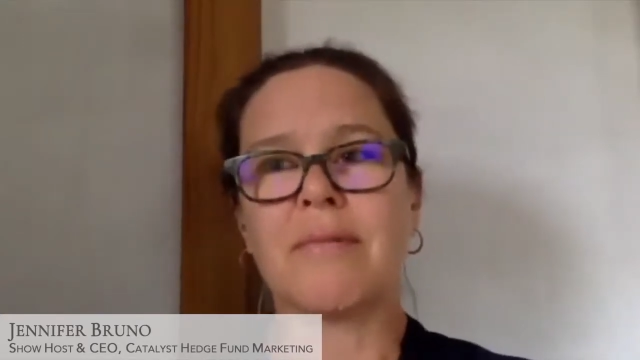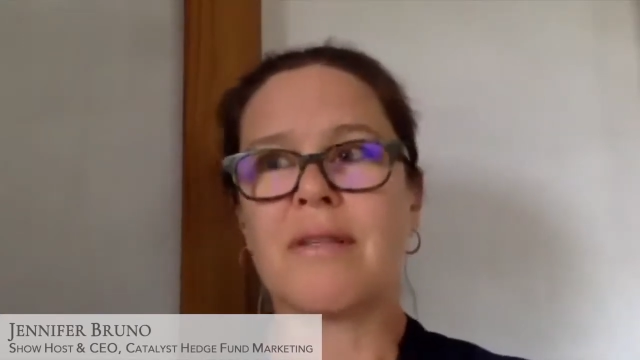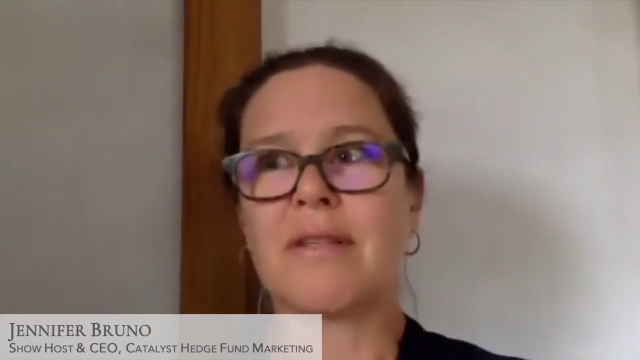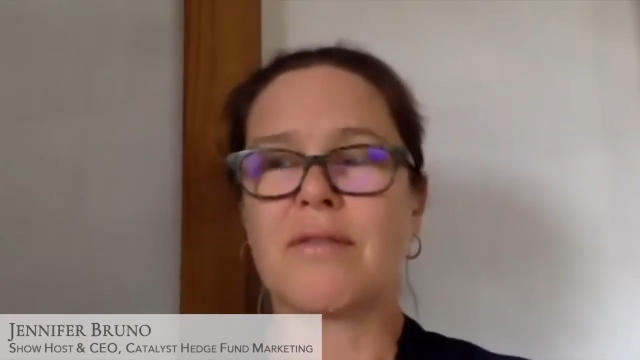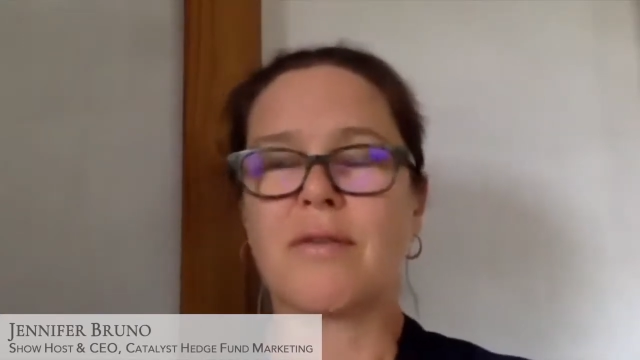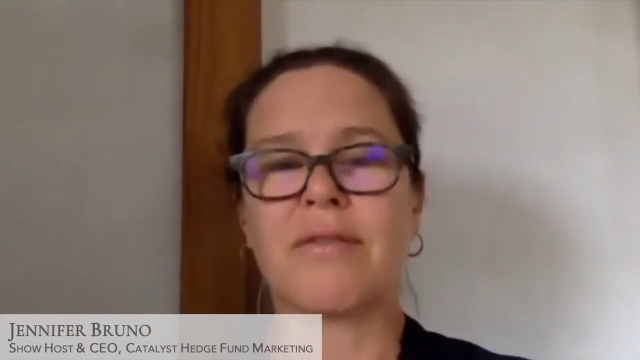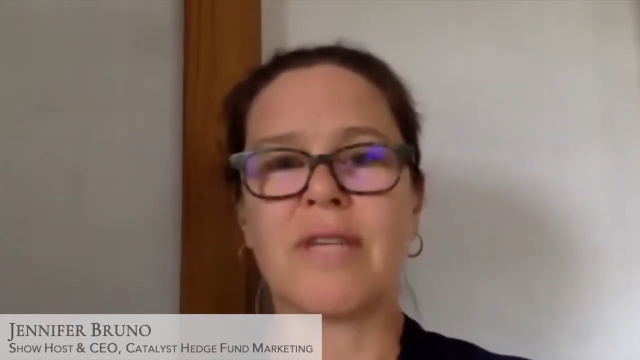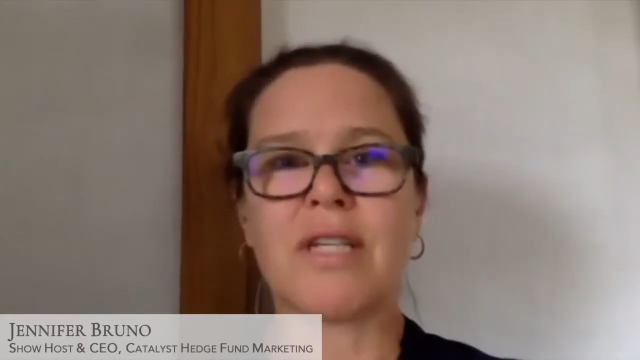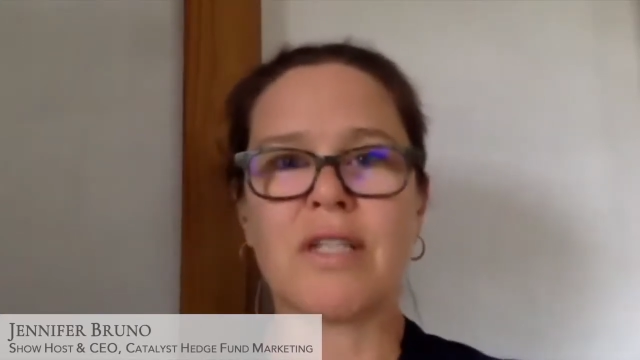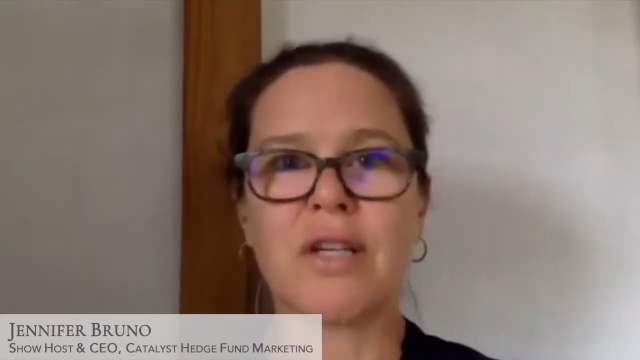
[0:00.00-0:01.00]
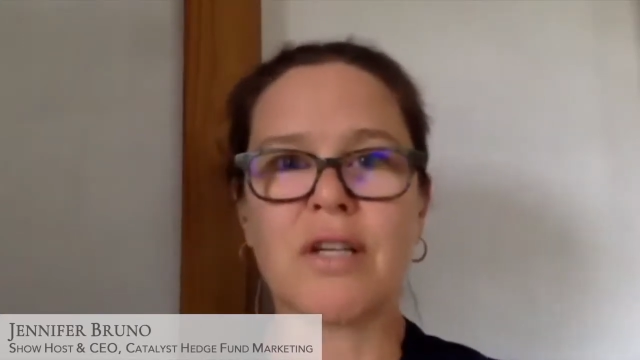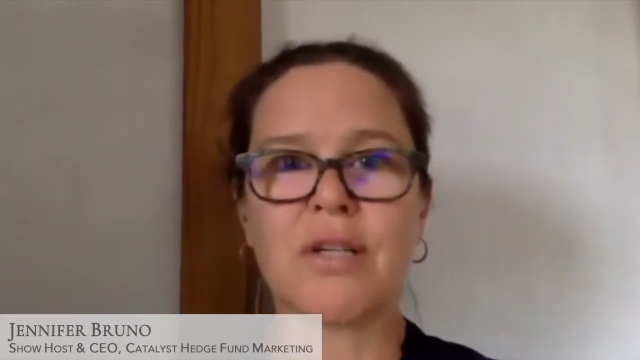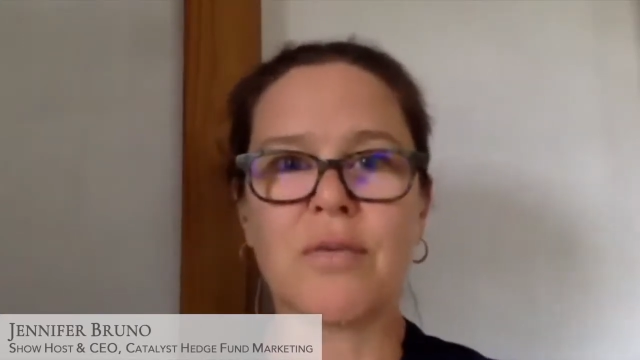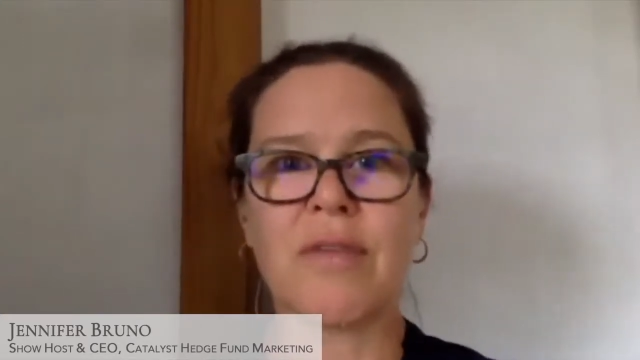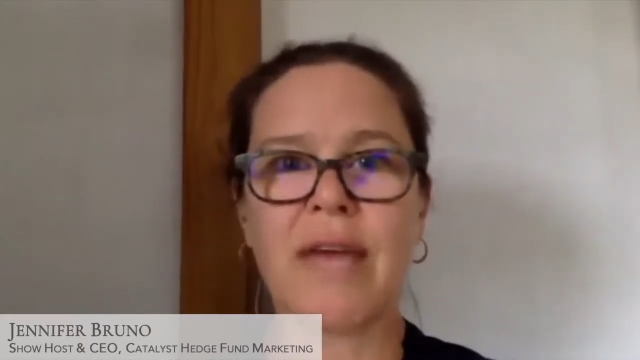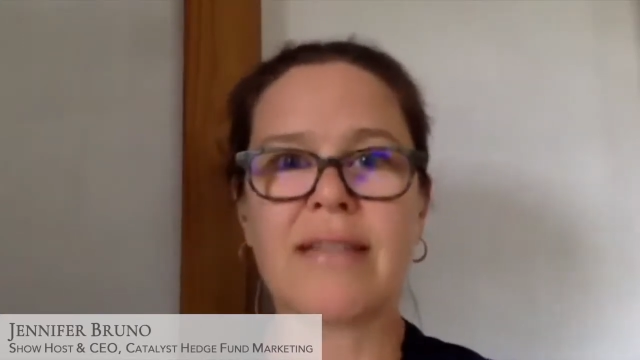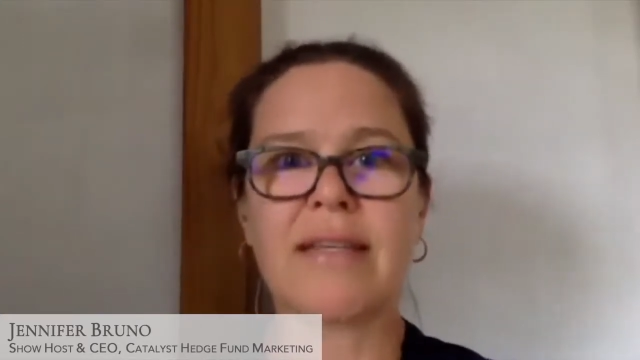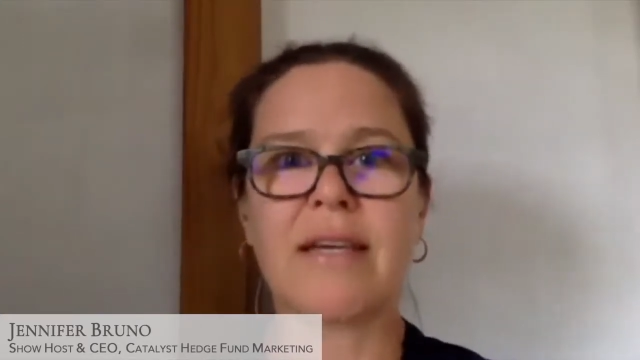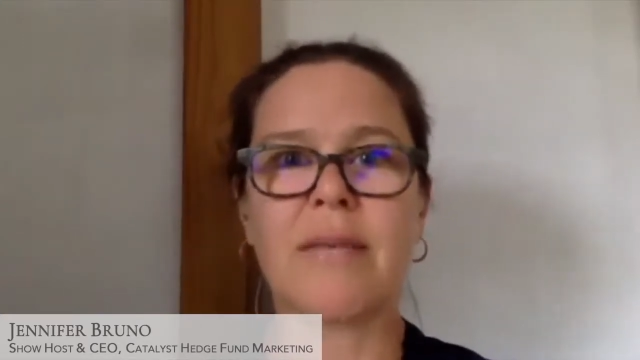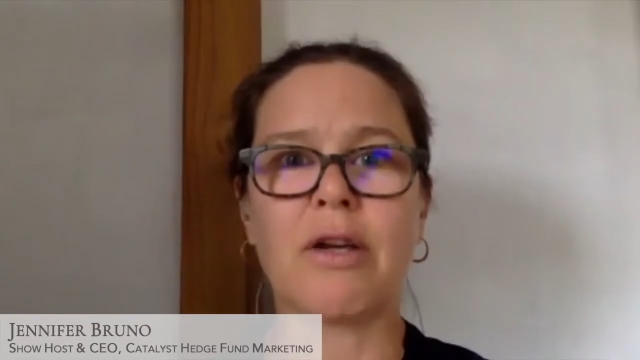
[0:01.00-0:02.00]
this is sort of in conjunction with
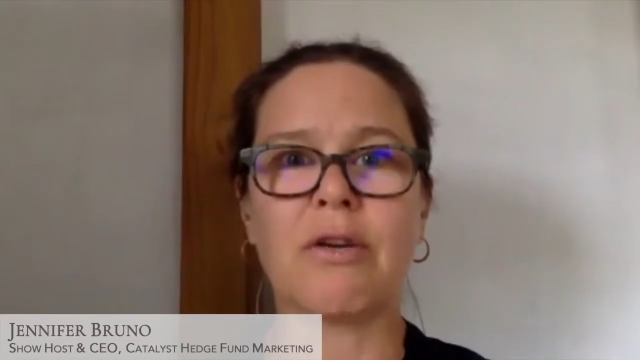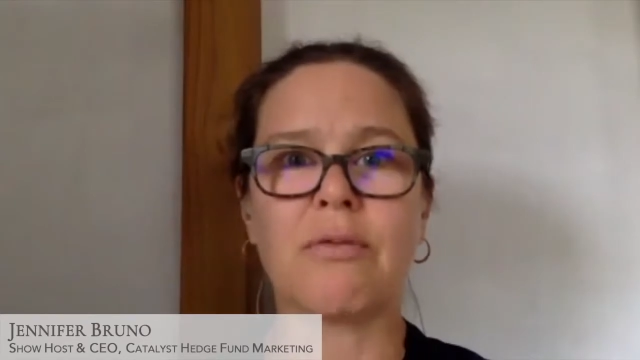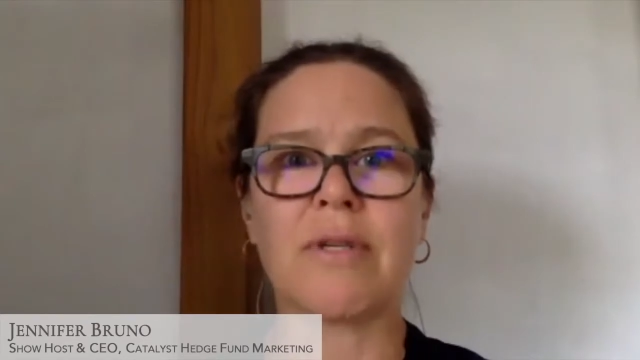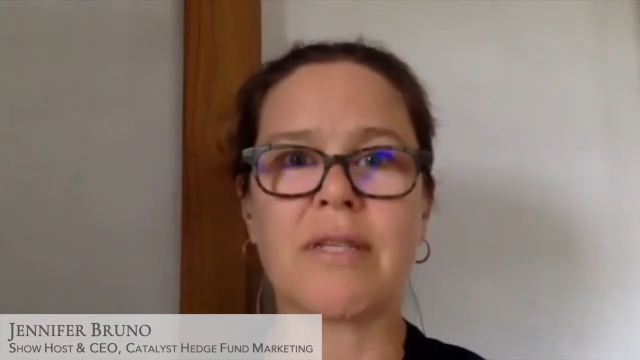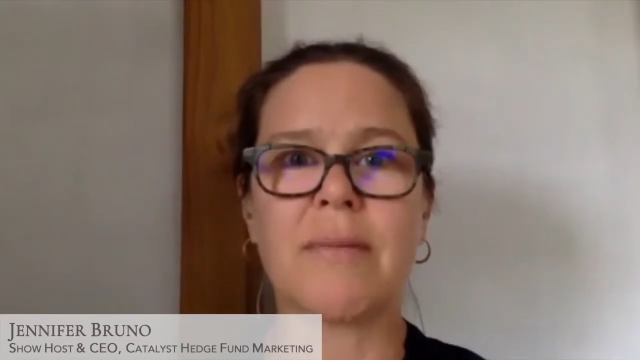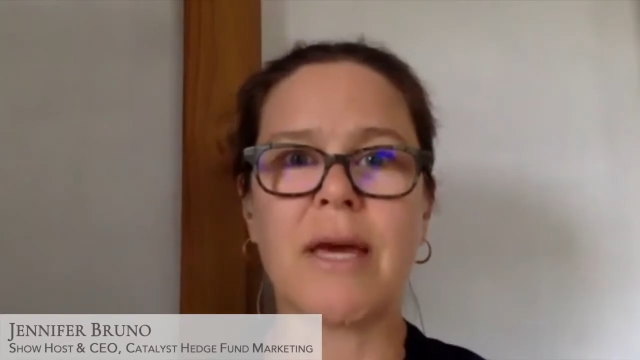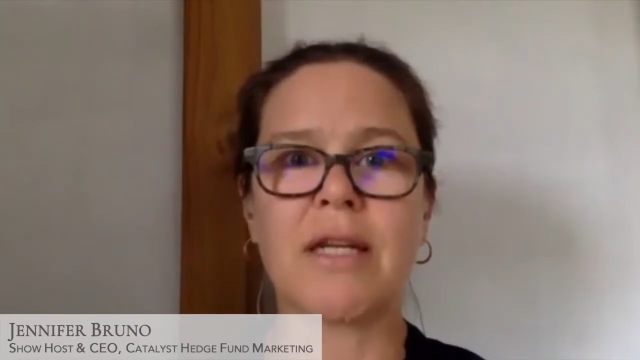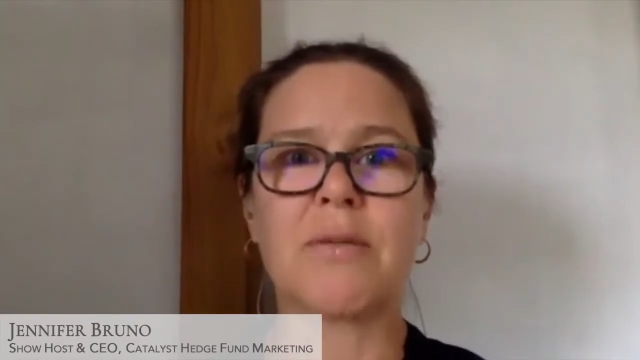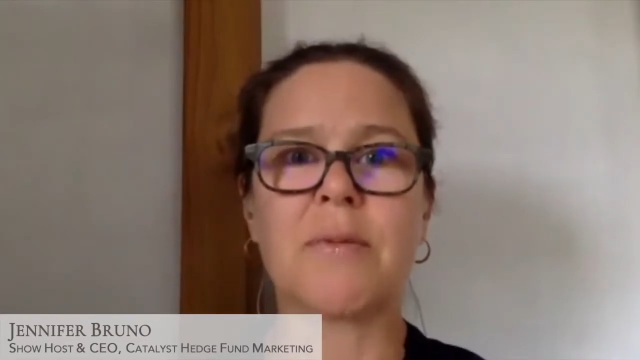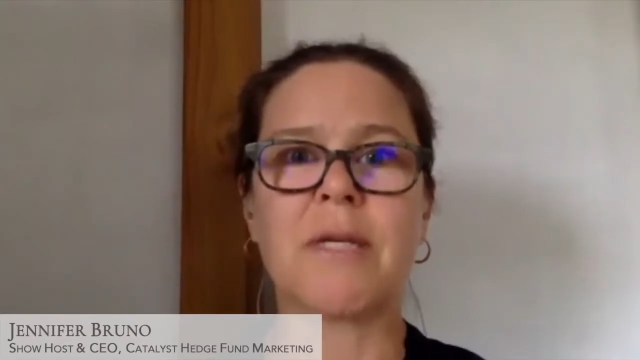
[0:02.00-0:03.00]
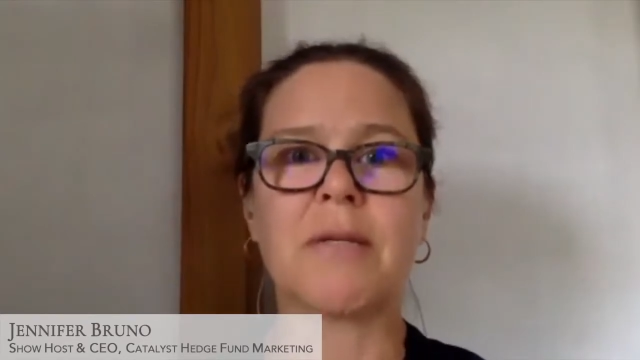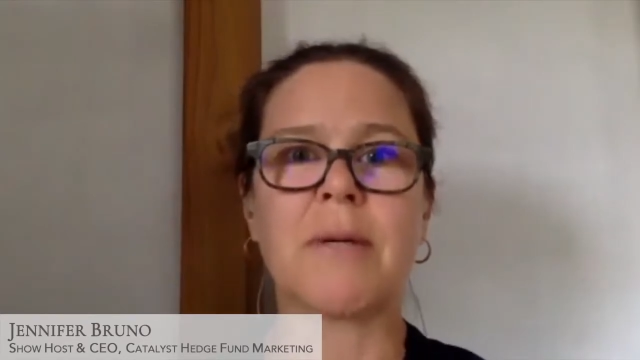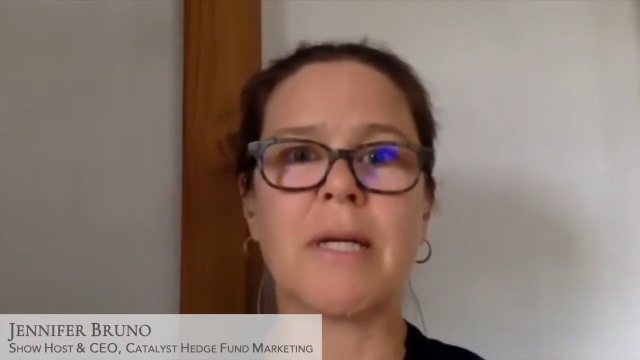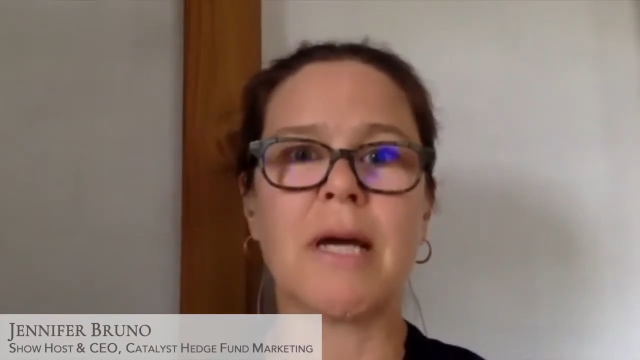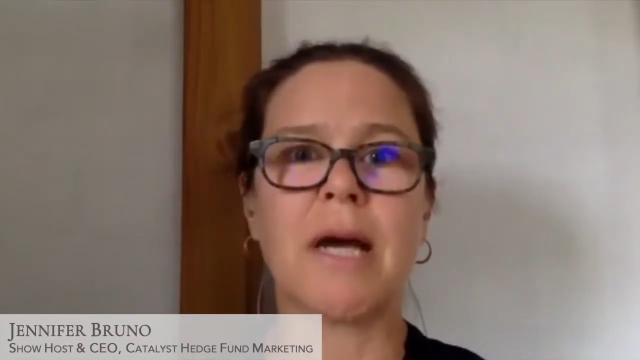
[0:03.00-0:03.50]
asking about your risk management, but